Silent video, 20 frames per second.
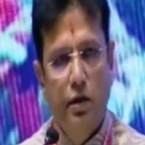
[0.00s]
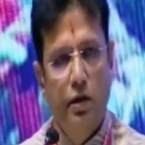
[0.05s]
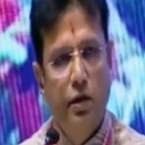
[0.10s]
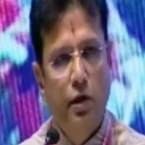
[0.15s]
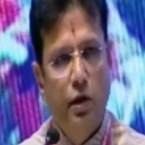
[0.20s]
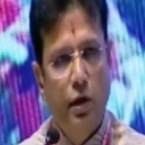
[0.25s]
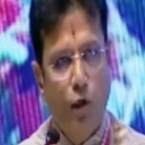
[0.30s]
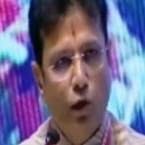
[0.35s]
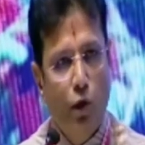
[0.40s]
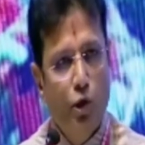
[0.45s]

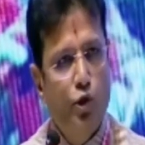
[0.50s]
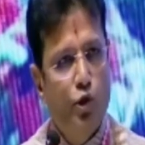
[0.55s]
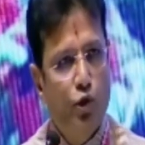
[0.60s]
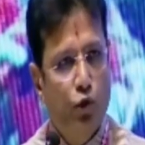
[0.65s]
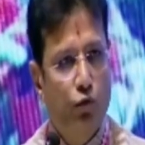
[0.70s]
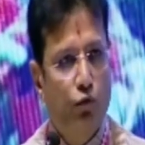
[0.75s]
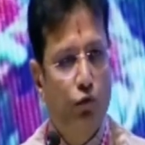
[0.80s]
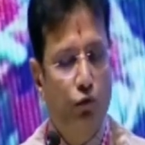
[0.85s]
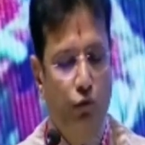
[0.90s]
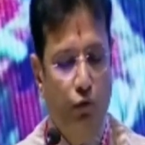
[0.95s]
and also
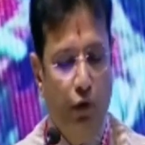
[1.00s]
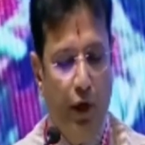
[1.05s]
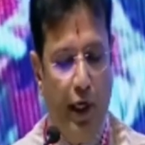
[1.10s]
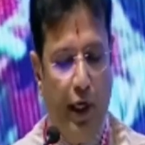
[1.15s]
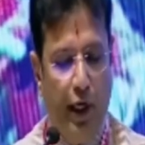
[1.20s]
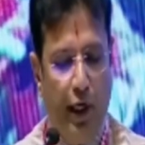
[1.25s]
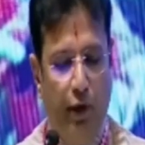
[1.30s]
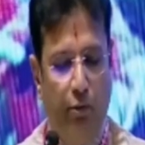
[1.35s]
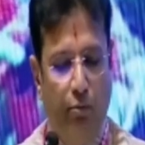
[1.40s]
we dream.